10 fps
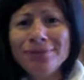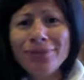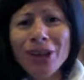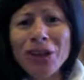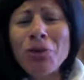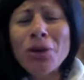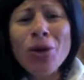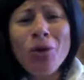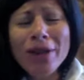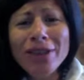You know, we
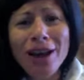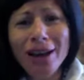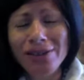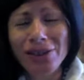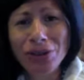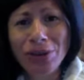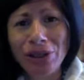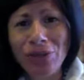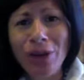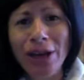don't want the kind of
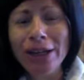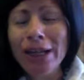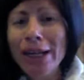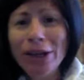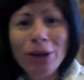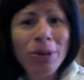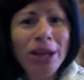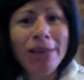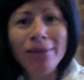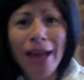situation where it could be a,